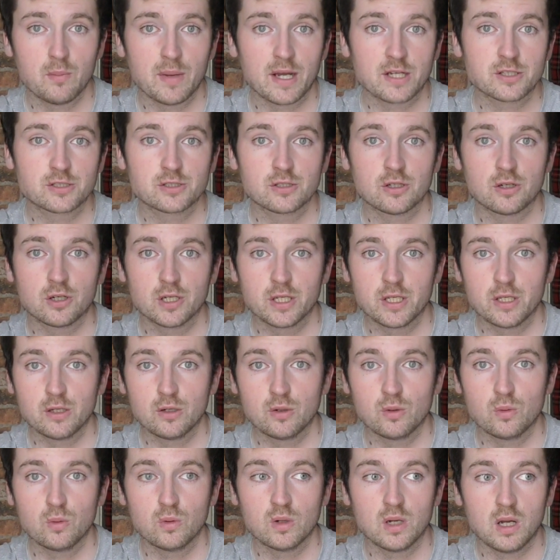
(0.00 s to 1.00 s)
Make sure
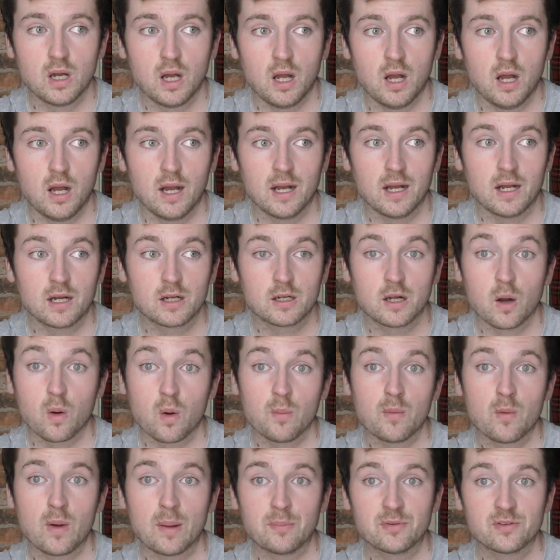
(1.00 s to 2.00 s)
you go
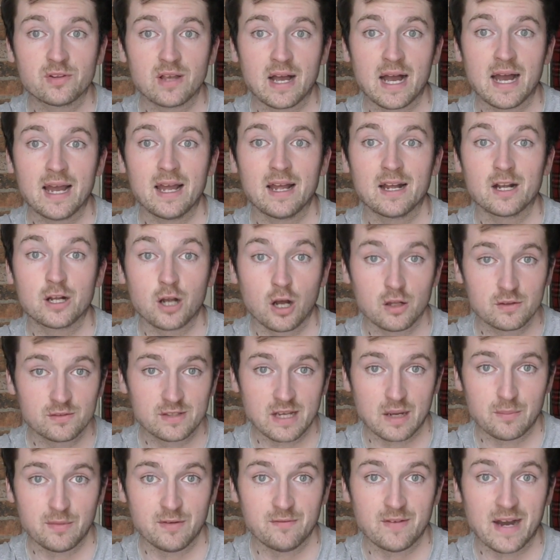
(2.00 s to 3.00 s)
on my website and
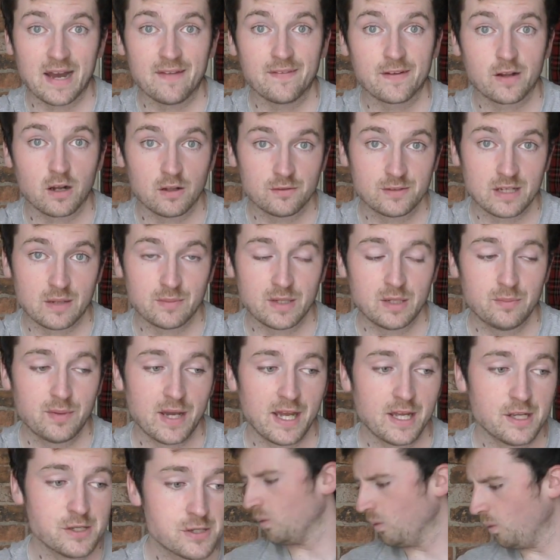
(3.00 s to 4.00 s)
contact me via the contact me
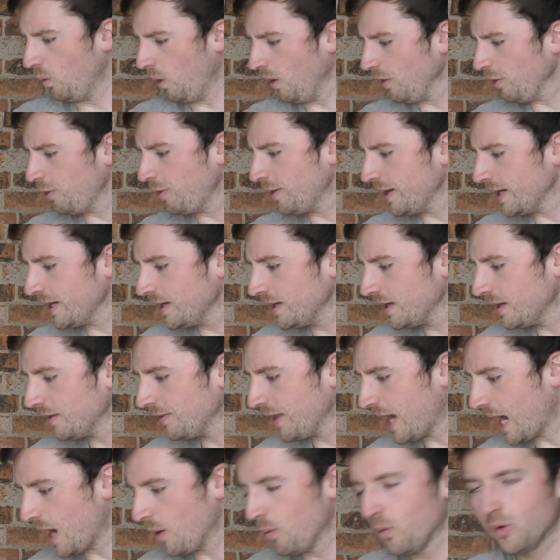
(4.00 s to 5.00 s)
page. One thing
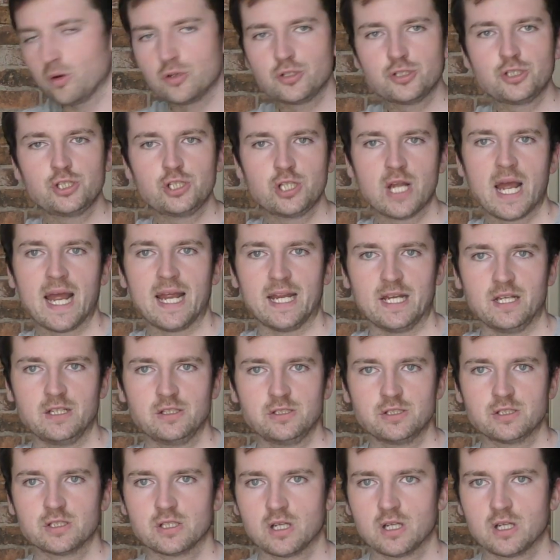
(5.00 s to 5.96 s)
that I would change